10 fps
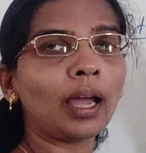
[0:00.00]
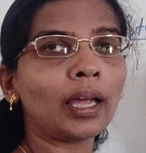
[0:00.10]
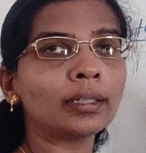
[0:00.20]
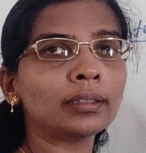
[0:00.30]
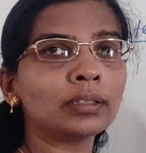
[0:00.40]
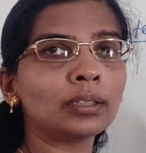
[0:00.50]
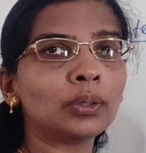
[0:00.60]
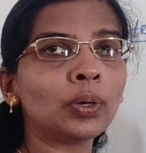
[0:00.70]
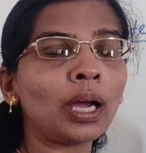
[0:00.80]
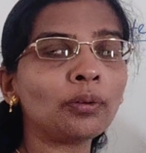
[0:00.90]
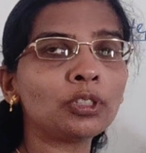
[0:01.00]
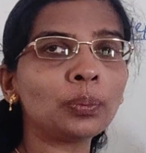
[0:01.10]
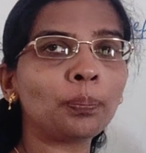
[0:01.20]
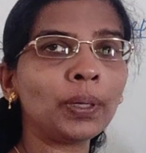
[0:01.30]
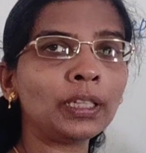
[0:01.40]
and you have
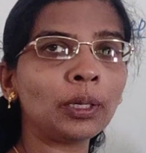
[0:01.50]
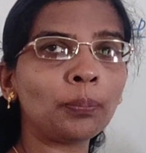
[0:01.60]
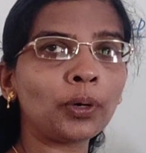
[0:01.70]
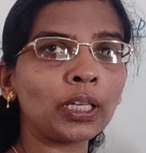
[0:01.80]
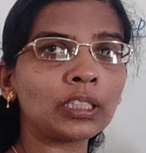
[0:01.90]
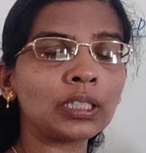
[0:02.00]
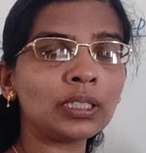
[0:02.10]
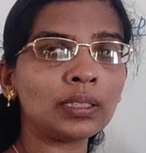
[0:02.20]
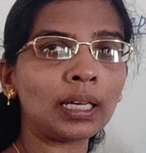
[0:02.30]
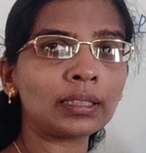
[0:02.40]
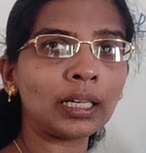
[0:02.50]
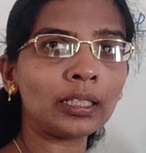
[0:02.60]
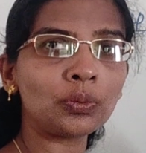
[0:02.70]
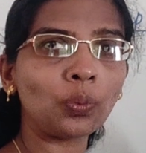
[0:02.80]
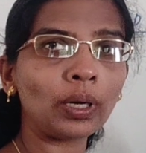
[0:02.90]
to pick the productions that
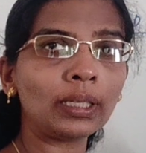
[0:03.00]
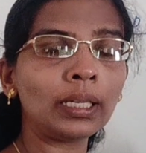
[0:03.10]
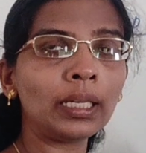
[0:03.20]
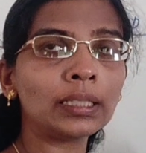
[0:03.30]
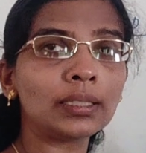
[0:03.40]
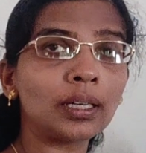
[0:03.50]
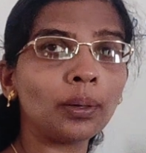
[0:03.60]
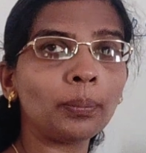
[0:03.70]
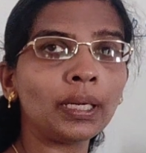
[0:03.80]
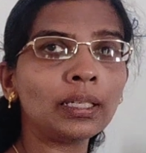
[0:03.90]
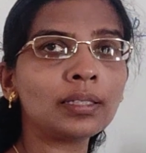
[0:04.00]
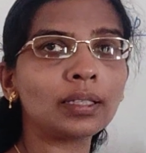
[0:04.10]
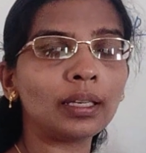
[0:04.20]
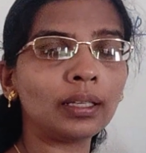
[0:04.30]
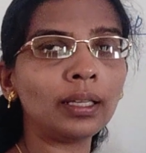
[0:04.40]
has only
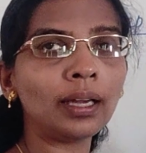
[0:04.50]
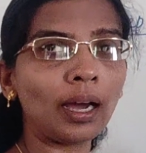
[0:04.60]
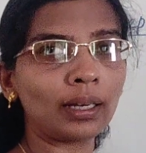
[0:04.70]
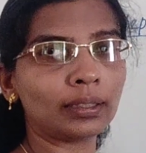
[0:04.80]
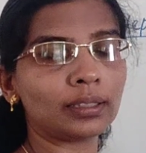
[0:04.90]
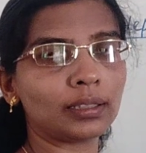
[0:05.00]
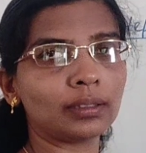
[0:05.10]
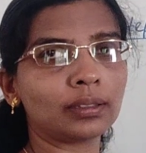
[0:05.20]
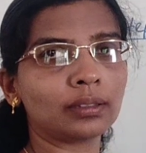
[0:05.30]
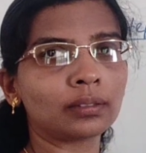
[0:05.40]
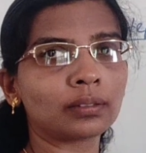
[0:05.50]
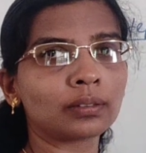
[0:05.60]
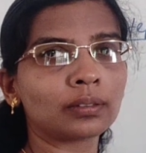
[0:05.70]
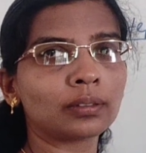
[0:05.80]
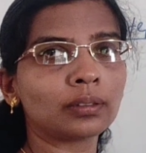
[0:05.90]
terminals in the RHS.
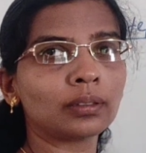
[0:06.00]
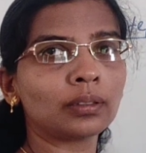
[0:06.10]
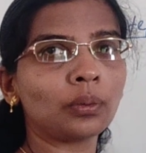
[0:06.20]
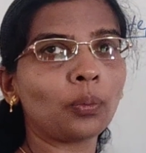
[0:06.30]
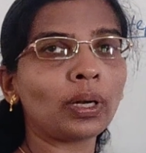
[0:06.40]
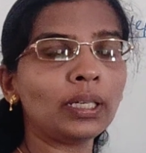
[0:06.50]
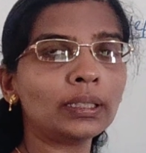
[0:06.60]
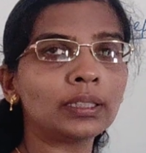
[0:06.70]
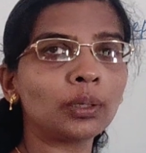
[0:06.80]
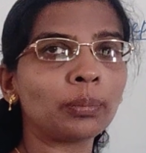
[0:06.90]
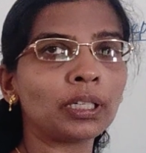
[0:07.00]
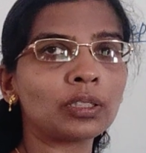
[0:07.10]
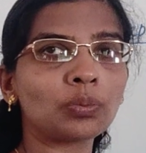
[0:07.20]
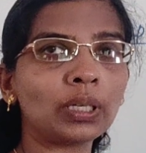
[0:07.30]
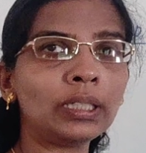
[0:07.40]
Only
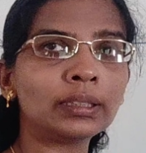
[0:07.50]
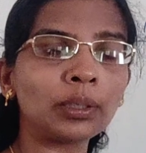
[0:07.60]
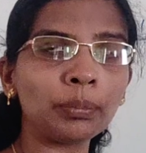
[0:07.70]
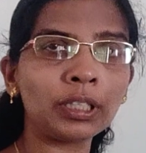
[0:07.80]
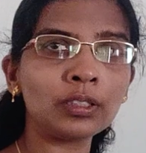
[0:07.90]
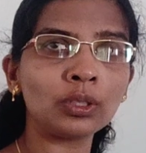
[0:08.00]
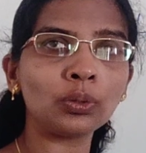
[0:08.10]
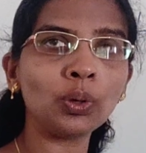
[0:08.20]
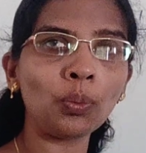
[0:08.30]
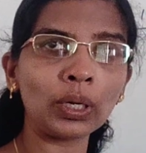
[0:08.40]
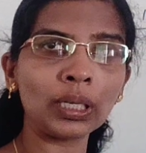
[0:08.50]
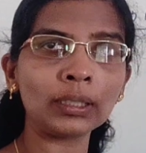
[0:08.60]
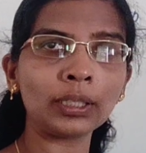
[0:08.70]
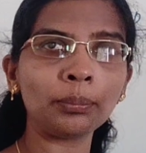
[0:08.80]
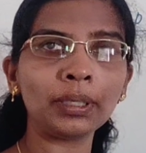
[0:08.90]
terminals, you know what
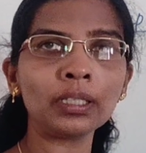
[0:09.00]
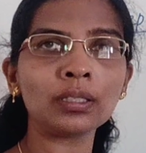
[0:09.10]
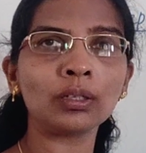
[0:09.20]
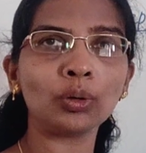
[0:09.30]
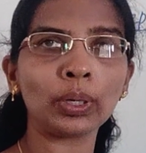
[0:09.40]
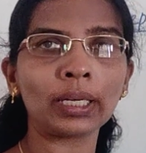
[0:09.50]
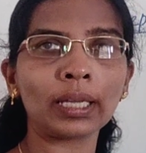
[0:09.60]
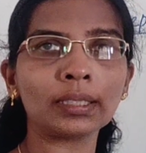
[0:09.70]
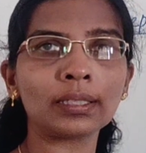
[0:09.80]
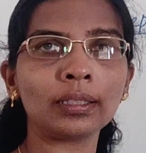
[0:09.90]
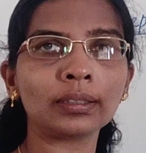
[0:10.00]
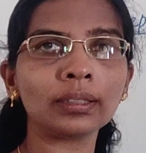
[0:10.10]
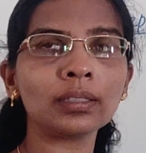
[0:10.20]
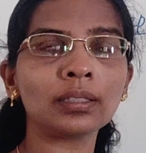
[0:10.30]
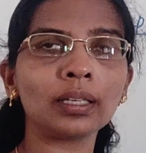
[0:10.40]
are terminals? Lowercase
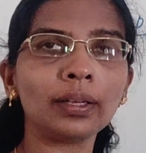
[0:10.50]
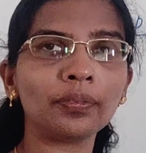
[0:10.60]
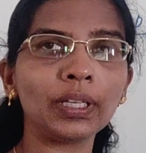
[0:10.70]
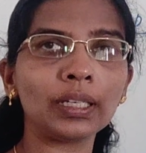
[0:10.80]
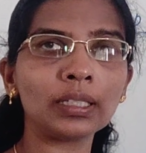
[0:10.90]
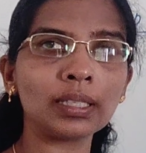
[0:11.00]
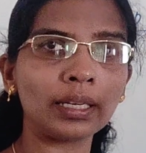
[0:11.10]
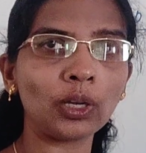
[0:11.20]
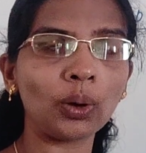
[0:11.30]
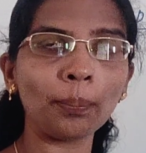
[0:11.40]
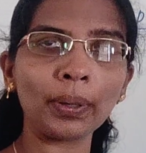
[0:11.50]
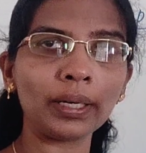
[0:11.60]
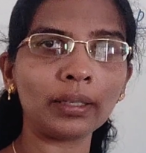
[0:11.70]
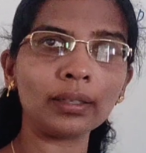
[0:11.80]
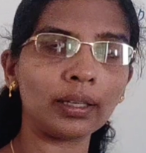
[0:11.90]
letters. If there is any
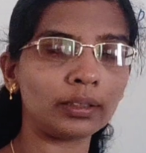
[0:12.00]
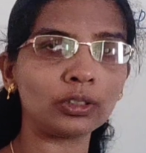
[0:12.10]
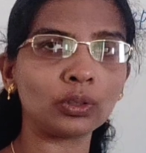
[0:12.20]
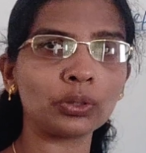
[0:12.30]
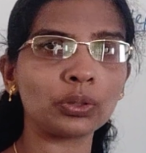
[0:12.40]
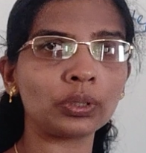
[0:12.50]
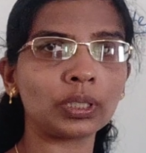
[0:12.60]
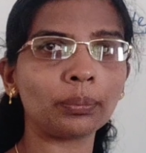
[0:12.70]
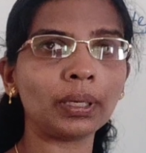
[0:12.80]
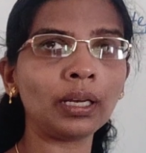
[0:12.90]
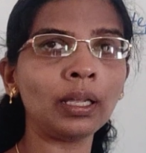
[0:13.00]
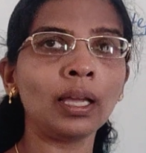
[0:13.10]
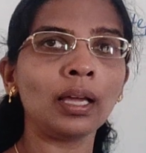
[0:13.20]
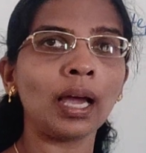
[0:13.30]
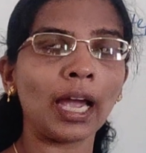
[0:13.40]
operator, that is also terminal.
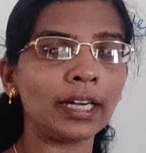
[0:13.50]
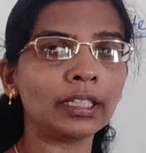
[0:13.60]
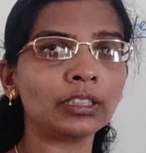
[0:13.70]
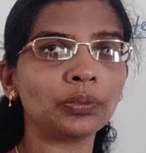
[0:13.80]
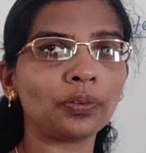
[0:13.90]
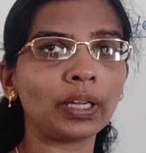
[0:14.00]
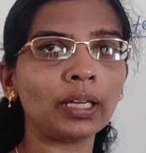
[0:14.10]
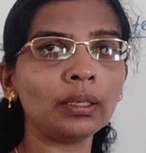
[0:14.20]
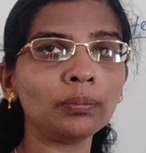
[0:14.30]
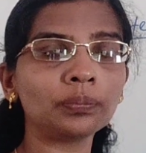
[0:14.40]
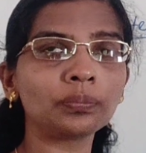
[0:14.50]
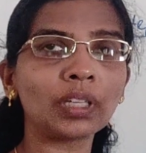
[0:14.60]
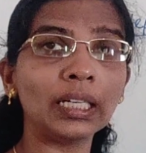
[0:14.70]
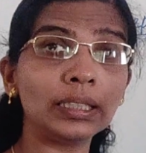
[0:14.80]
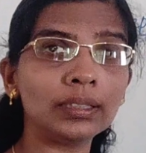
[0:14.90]

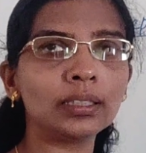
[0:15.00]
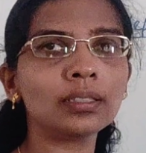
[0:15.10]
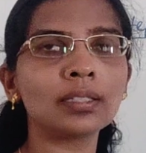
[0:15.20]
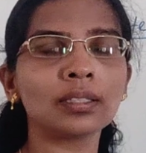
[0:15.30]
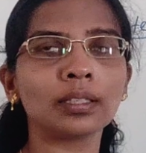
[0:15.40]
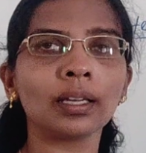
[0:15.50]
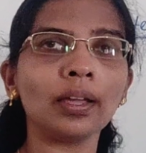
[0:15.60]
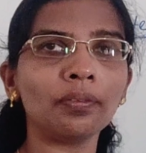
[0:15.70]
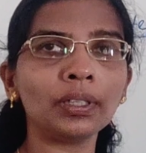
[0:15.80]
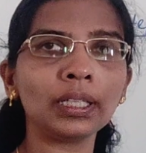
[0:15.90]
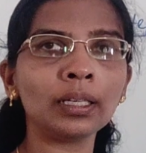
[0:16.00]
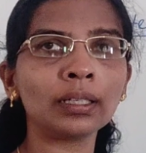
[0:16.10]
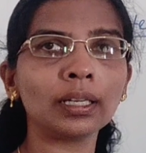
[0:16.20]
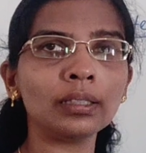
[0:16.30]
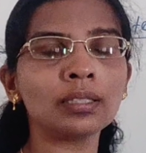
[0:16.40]
Identifier, digits,
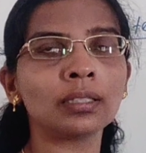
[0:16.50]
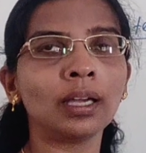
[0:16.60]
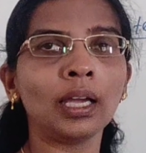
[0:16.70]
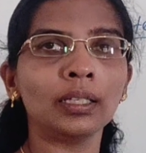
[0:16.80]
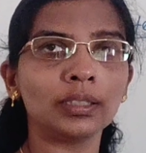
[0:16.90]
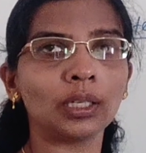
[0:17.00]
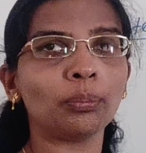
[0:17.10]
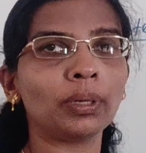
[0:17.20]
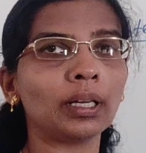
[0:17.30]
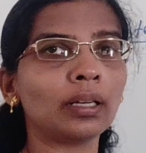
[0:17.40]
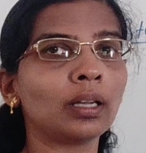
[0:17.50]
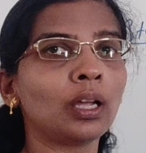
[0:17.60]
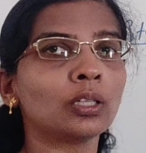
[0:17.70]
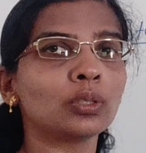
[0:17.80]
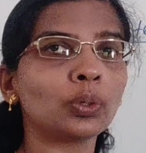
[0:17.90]
everything is terminal.
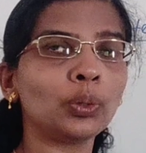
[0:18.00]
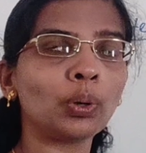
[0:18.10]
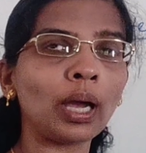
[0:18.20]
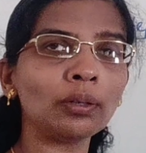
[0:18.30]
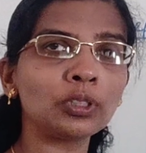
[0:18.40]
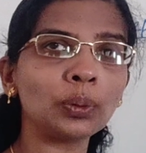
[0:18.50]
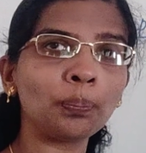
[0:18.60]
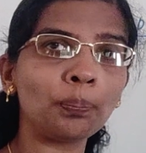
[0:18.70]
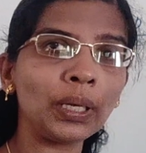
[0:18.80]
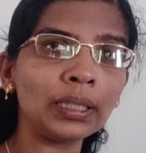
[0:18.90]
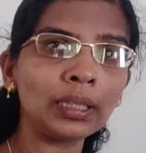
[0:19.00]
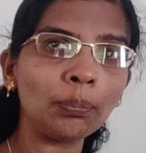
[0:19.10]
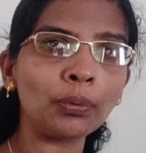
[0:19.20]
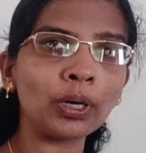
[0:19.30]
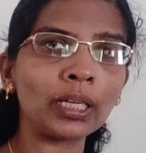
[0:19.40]
So you have to pick
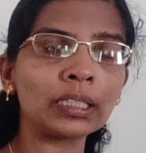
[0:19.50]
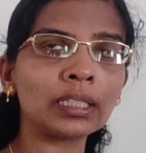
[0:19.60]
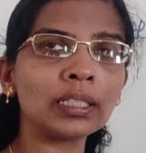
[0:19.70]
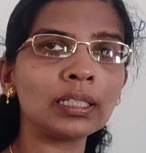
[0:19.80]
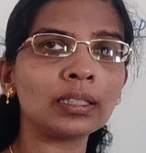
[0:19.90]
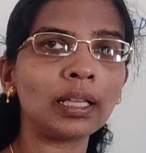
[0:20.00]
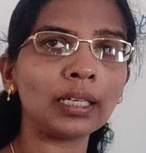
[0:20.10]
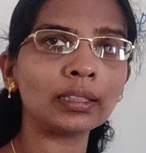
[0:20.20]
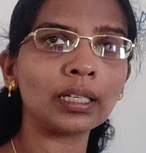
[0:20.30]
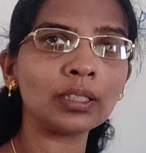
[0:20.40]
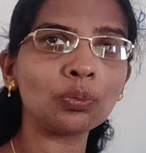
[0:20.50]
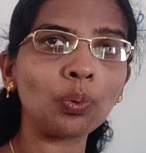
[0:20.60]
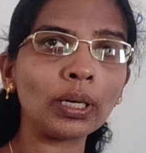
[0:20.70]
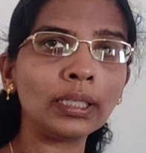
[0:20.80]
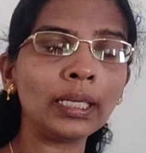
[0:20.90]
the productions that has
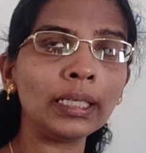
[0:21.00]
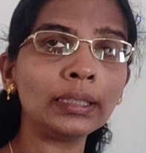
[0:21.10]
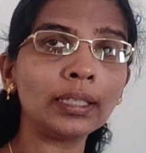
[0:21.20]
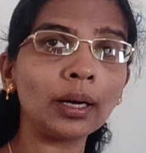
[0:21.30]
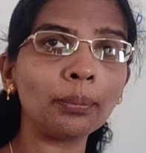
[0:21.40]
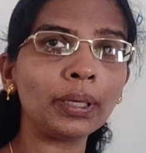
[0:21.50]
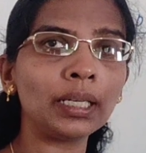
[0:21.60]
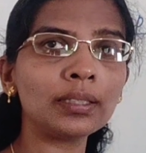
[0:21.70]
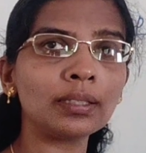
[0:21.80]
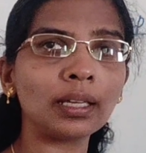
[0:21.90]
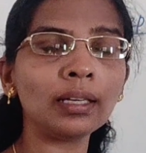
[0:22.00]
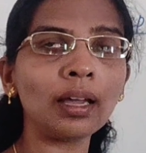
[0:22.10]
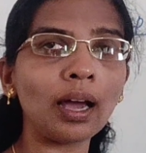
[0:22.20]
only terminals in